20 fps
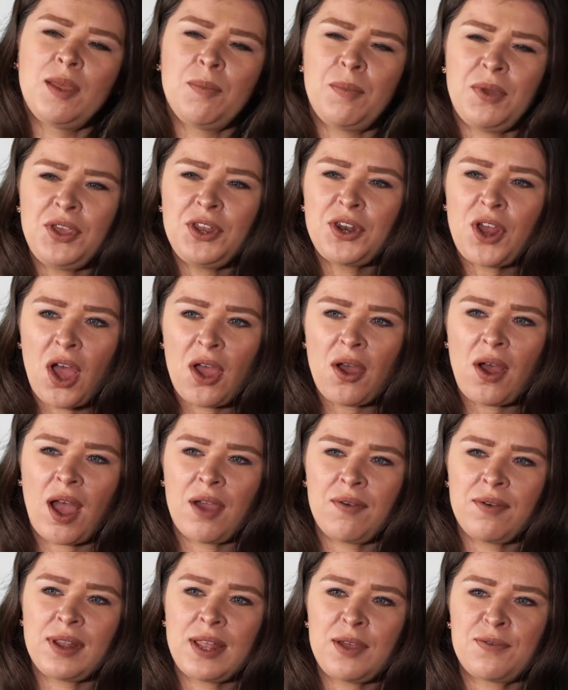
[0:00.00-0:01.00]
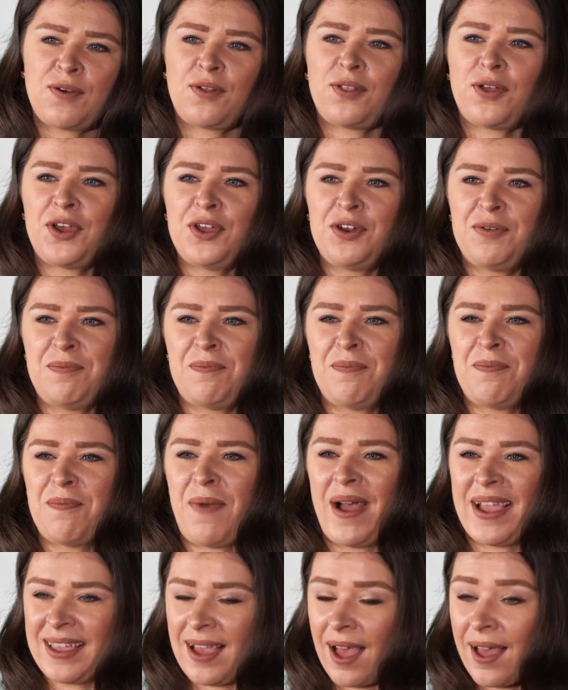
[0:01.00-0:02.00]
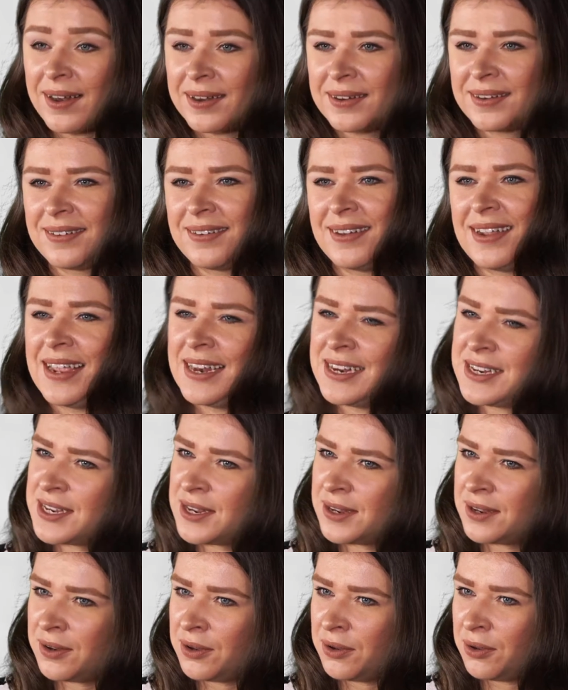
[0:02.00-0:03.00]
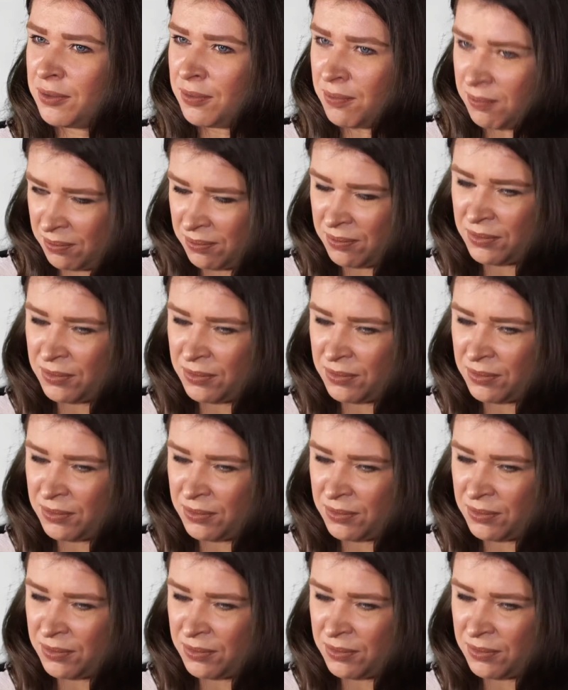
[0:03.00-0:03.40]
But you know, I really followed my gut into